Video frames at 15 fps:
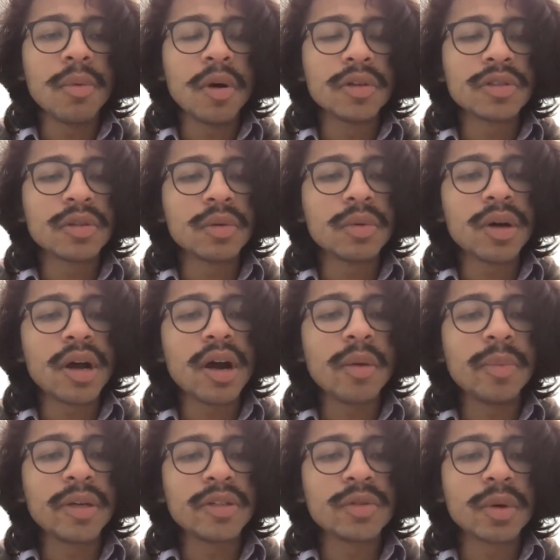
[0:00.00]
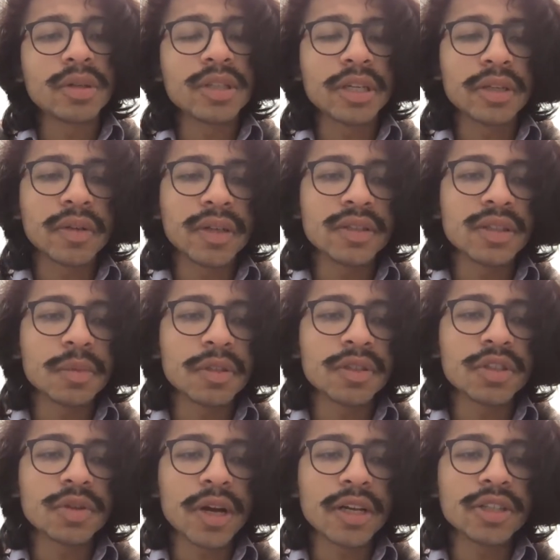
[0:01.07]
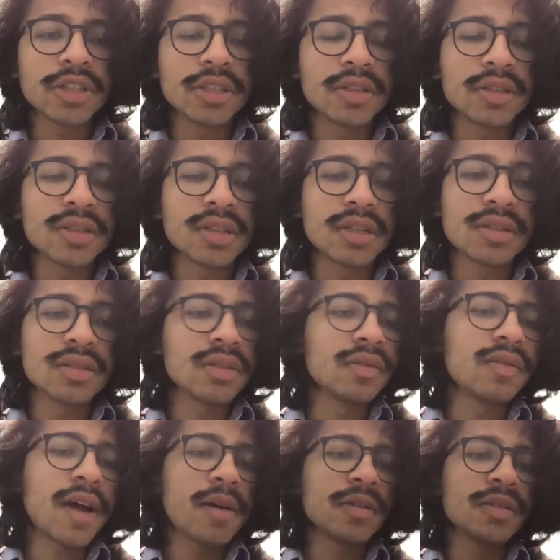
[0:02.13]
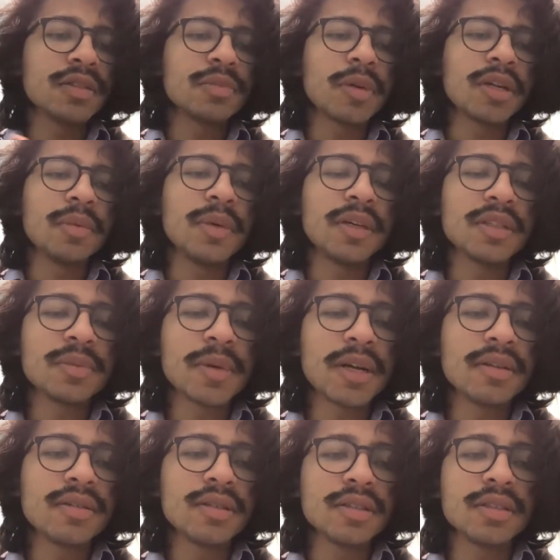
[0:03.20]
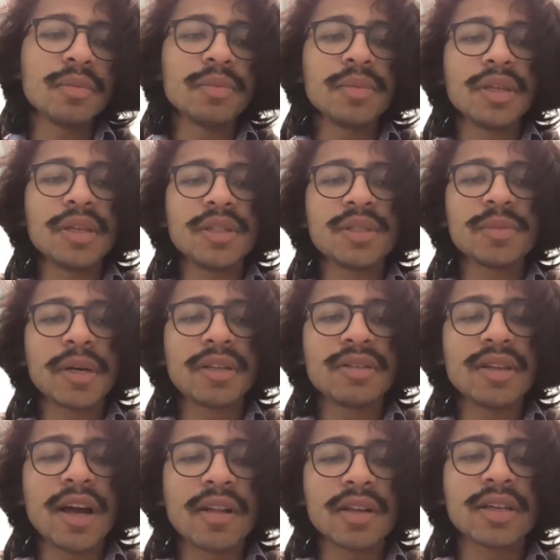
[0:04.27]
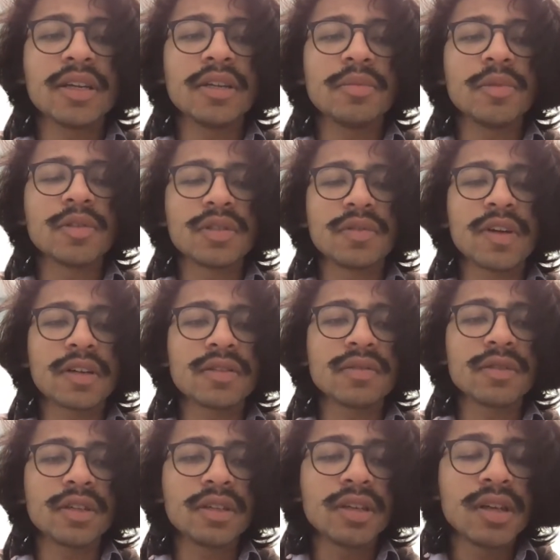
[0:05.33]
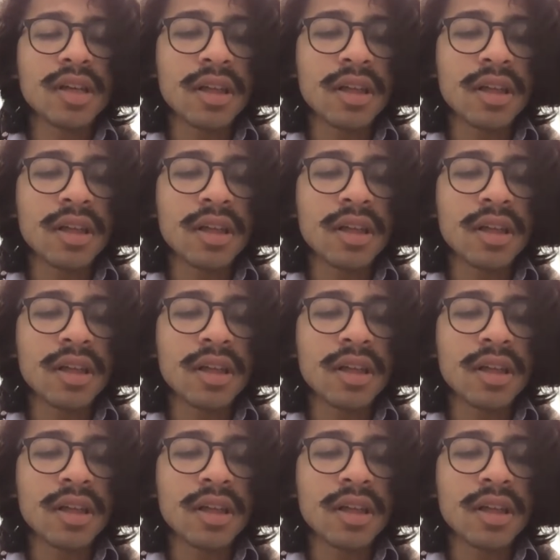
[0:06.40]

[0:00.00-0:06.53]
Also helping to articulate some of the strategy in the sense of how is this money being spent? Is it being spent and allocated most effectively?